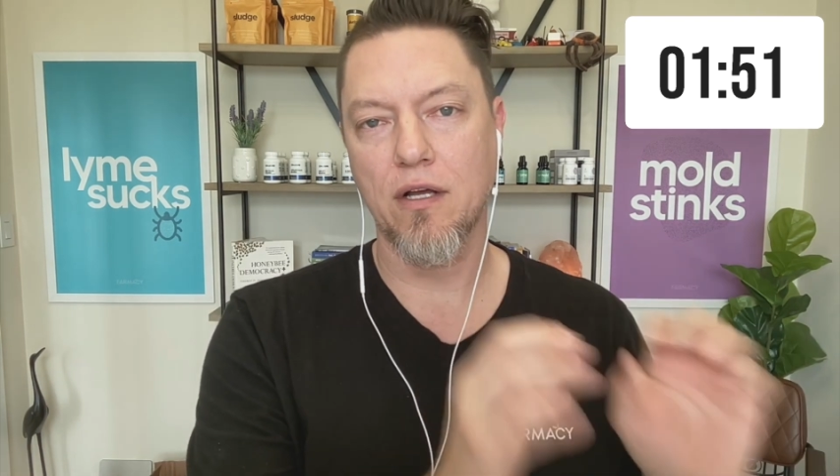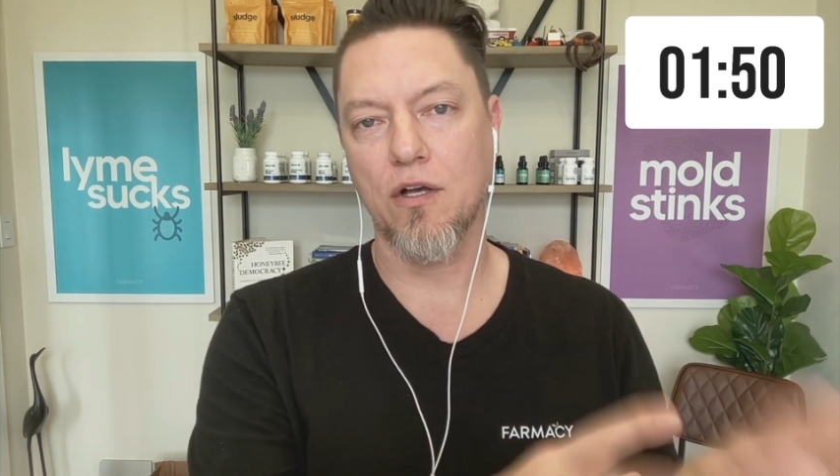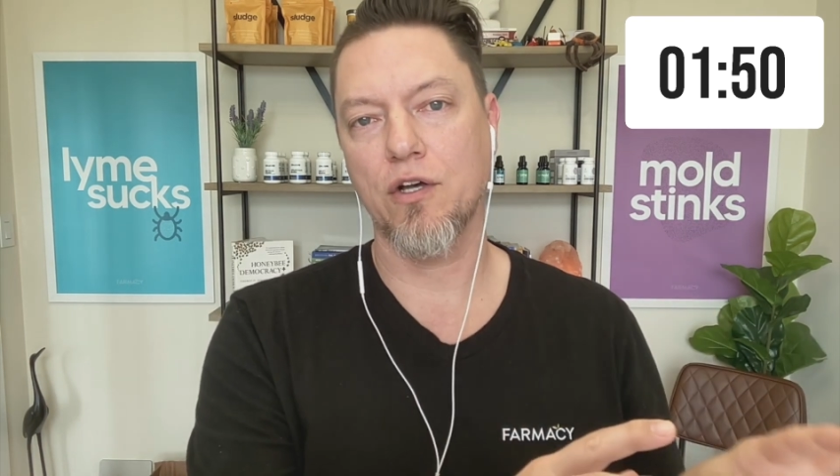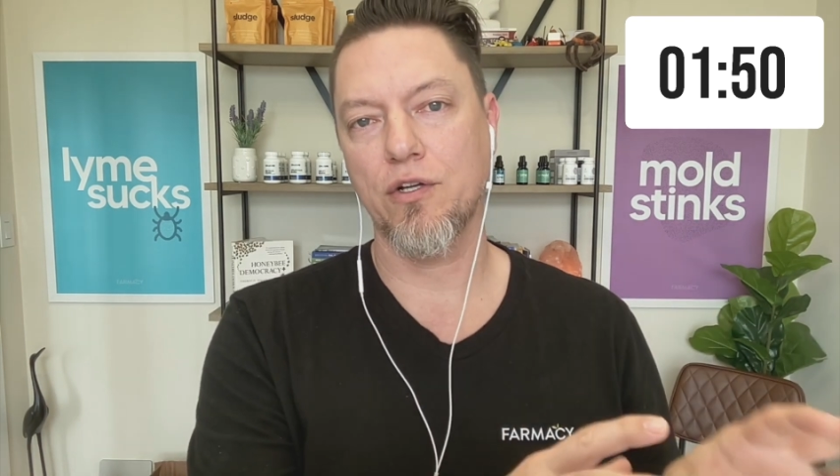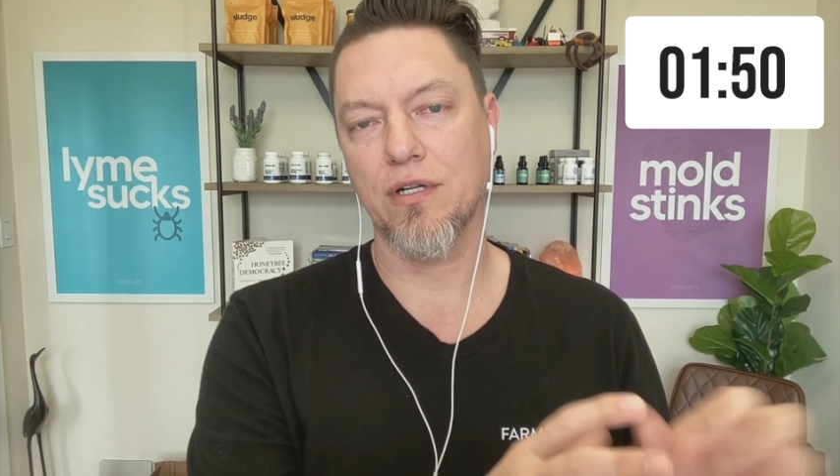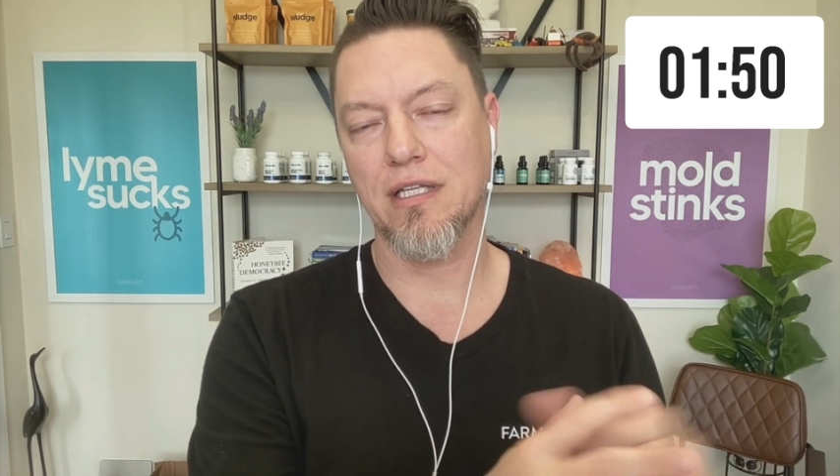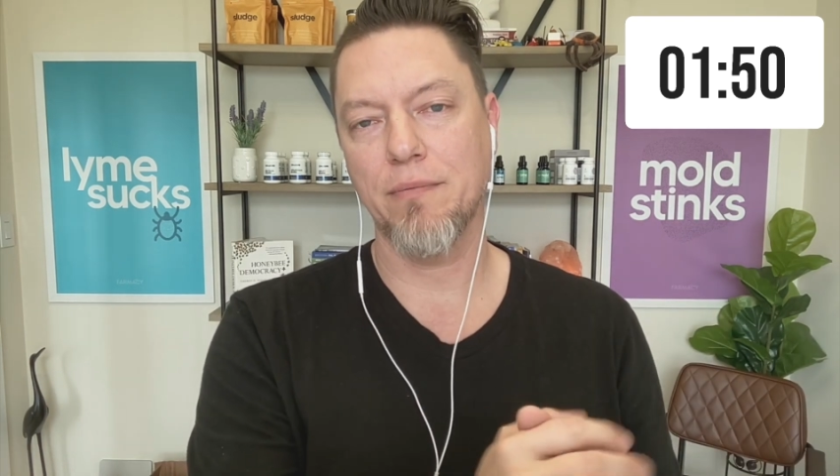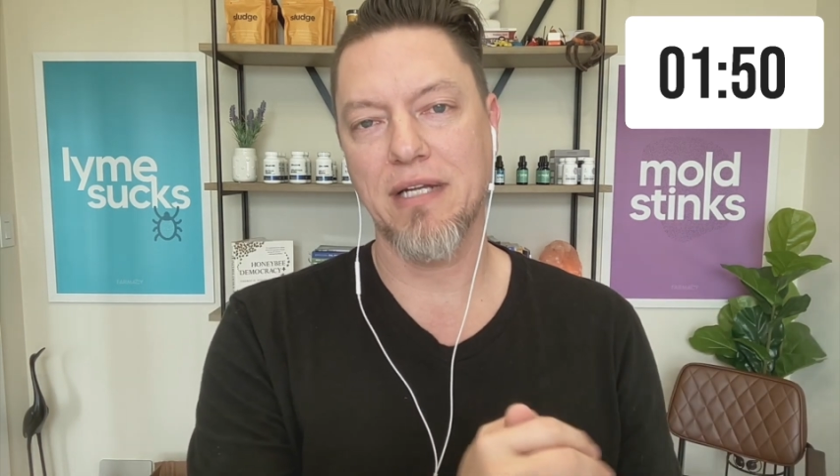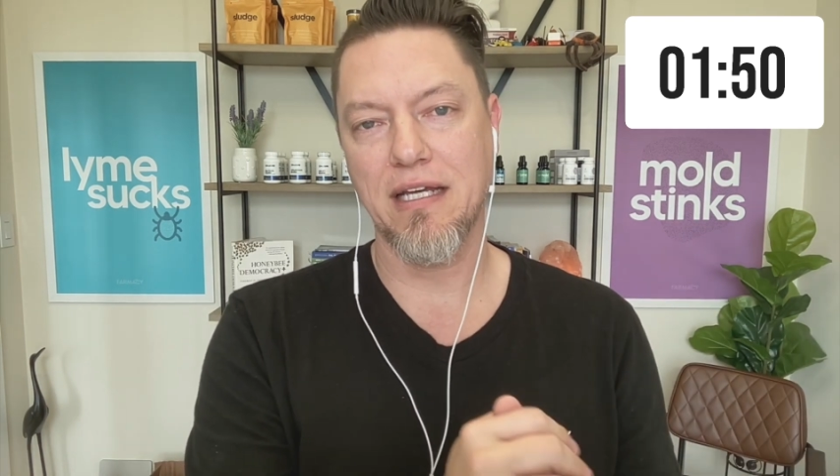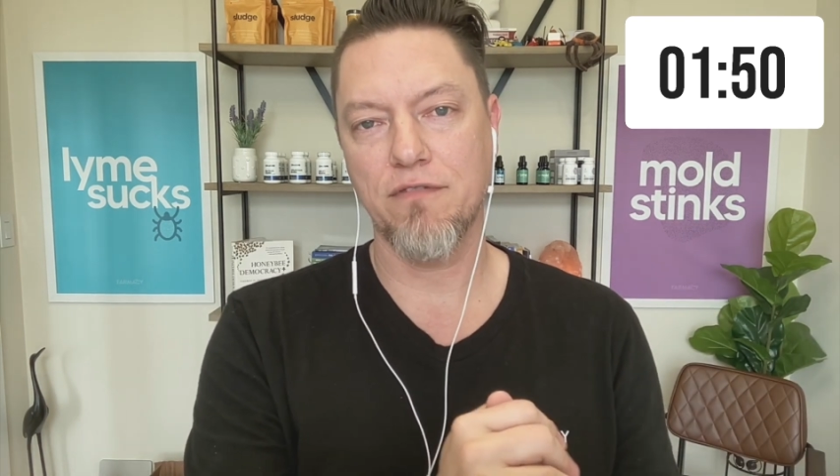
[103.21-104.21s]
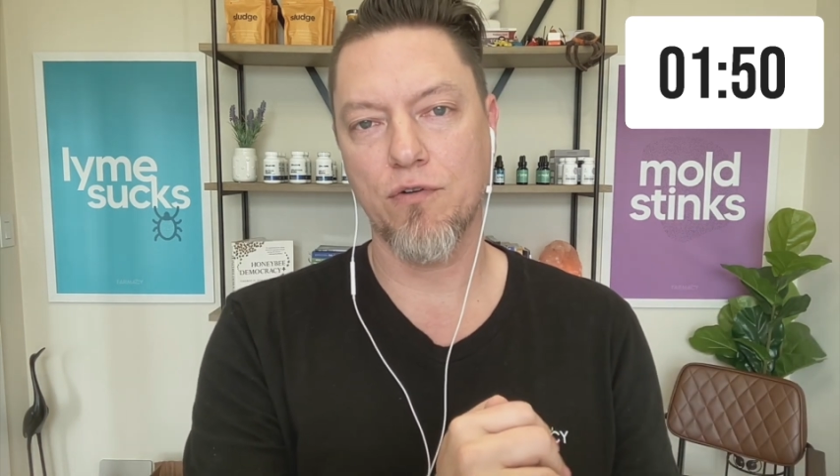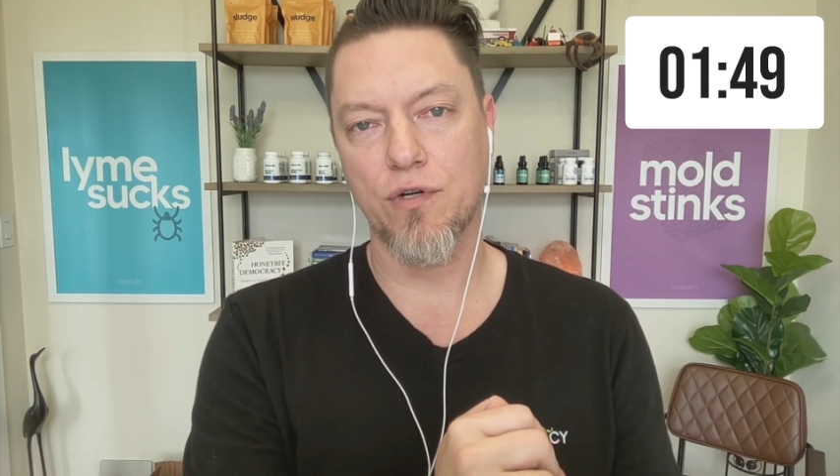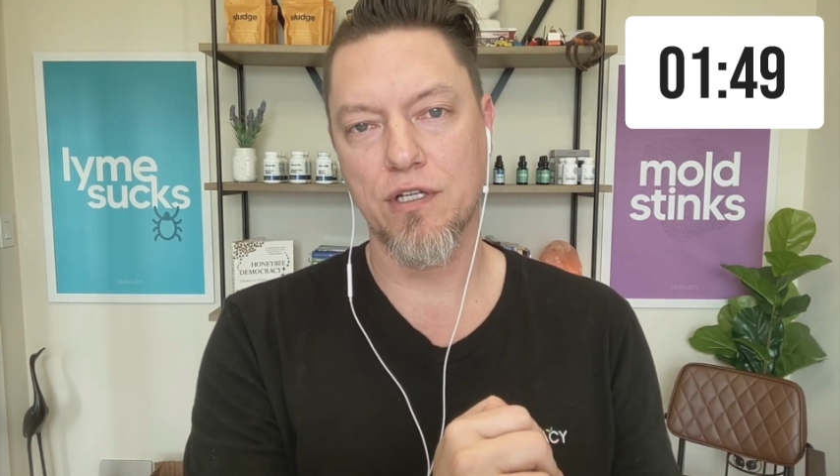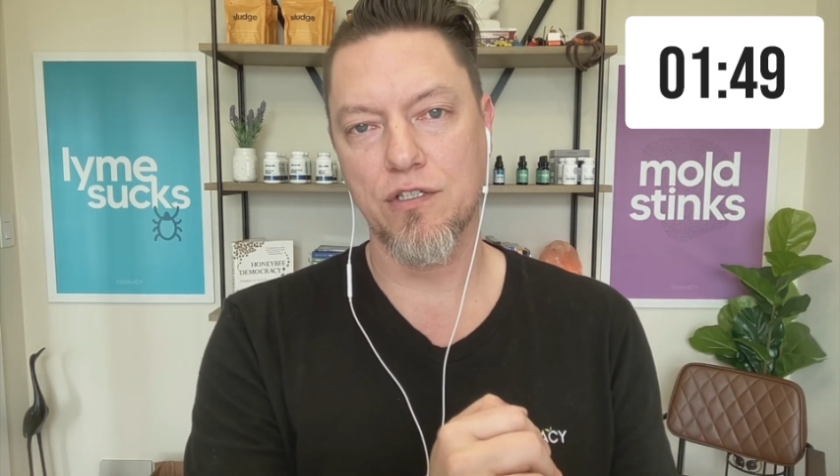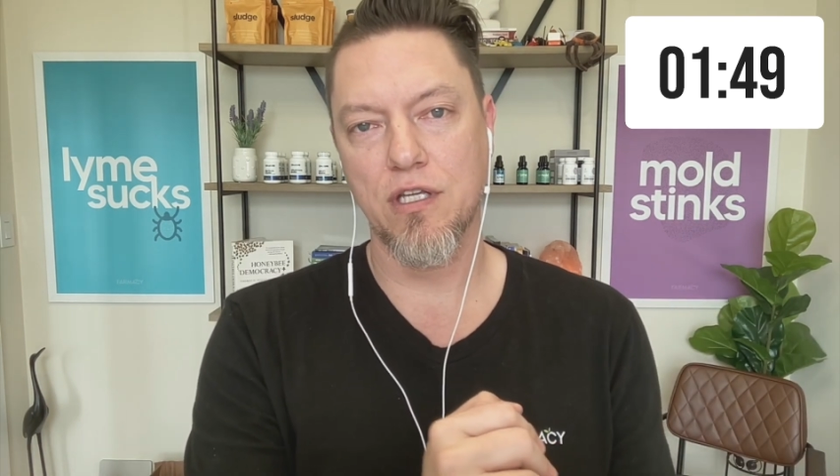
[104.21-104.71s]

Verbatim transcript: all your eliminative organs.